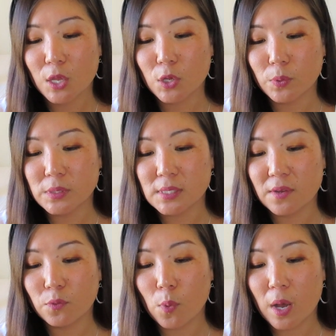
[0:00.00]
You'll
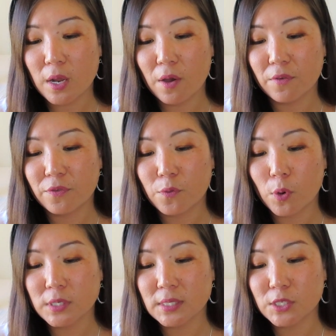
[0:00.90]
receive one of
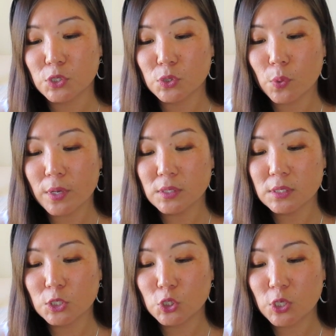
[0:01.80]
four delicious
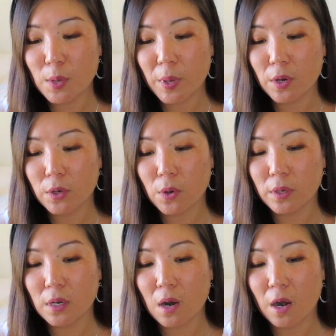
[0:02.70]
oils, shea butter,
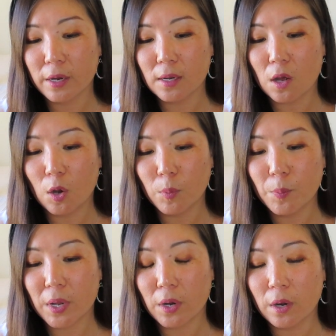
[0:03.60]
coconut argan,
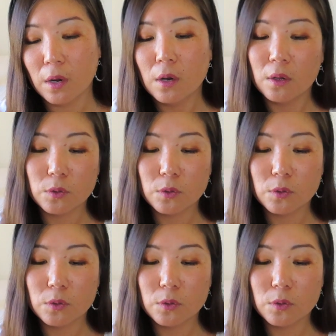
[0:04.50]
almond butter,